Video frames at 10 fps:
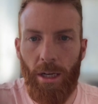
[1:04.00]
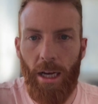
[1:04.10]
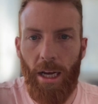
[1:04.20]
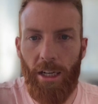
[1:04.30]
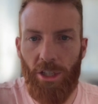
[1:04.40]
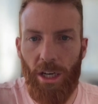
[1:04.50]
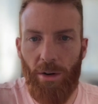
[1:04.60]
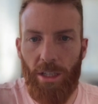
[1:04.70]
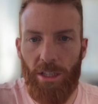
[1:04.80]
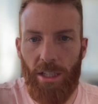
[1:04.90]
and it
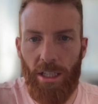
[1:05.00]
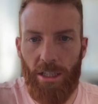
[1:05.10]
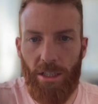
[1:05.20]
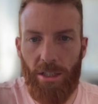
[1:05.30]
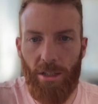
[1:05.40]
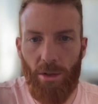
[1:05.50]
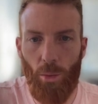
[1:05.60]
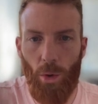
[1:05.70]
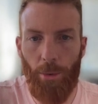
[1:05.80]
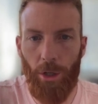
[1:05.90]
generates this
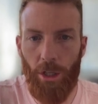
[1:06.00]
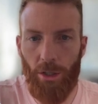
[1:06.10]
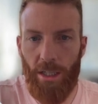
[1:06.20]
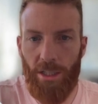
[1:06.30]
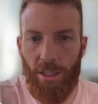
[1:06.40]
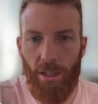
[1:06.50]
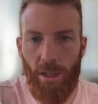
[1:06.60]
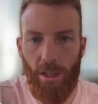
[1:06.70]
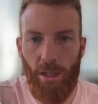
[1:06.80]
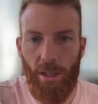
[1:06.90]
webhook address.
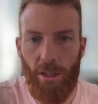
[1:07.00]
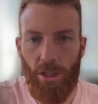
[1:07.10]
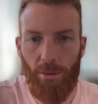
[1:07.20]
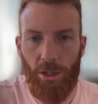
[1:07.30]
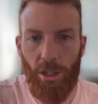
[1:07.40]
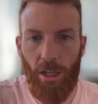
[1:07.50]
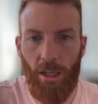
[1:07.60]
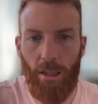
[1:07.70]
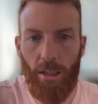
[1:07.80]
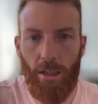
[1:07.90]
So I'm just going to
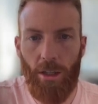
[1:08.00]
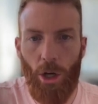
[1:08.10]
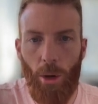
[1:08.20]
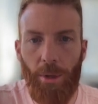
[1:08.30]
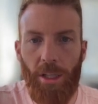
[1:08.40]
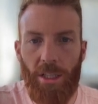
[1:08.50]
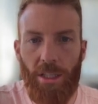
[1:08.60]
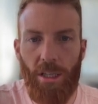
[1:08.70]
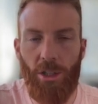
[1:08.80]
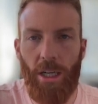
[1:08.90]
copy this
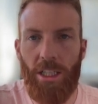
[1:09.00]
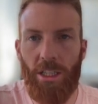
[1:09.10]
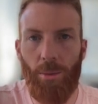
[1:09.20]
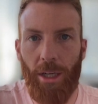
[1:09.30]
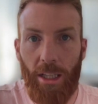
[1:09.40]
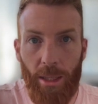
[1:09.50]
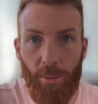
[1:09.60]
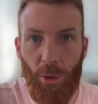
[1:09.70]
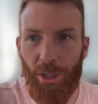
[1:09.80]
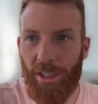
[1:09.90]
address to my
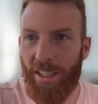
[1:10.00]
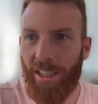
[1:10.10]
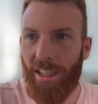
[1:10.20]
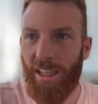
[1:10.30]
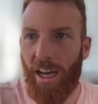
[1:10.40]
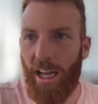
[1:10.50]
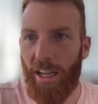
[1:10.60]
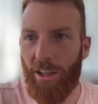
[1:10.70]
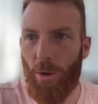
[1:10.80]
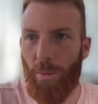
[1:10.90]
clipboard and
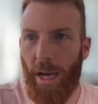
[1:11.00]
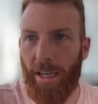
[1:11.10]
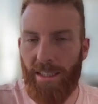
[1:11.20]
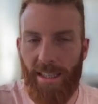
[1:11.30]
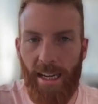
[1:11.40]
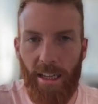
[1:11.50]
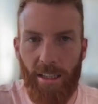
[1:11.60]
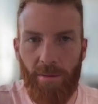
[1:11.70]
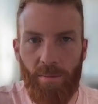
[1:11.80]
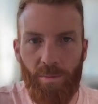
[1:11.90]
then go back to Tally.
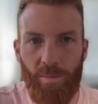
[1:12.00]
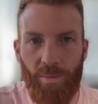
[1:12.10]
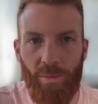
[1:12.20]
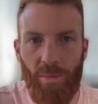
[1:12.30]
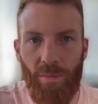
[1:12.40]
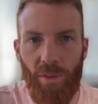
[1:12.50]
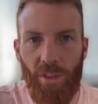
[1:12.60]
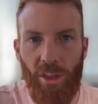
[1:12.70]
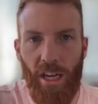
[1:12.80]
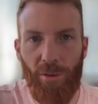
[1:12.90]

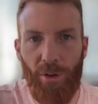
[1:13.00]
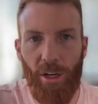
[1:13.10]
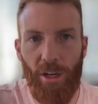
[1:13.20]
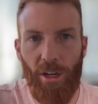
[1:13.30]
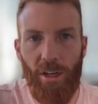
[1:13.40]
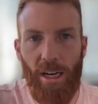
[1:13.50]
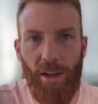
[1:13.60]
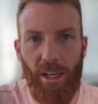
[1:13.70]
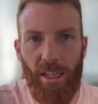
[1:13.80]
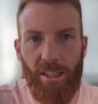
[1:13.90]
Then if I
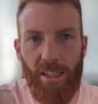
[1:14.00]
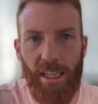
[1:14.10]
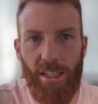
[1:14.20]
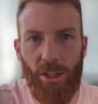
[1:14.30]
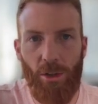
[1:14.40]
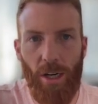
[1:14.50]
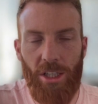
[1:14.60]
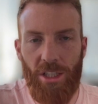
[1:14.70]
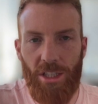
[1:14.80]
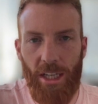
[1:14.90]
navigate to the
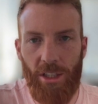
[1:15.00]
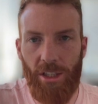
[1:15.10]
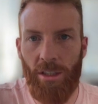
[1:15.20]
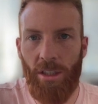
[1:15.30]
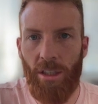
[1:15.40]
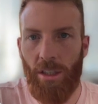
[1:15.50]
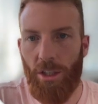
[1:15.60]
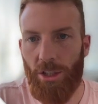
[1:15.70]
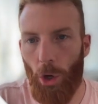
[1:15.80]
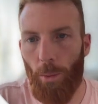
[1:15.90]
integration section,
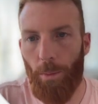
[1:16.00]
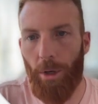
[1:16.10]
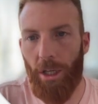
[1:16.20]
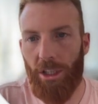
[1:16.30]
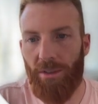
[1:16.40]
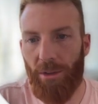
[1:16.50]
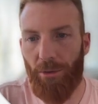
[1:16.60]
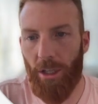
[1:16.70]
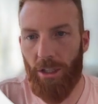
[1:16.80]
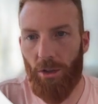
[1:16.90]
there's a whole bunch of
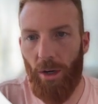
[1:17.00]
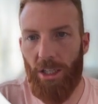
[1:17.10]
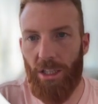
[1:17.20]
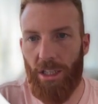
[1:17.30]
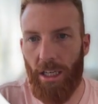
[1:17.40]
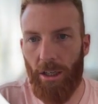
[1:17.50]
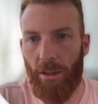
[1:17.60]
different integrations here,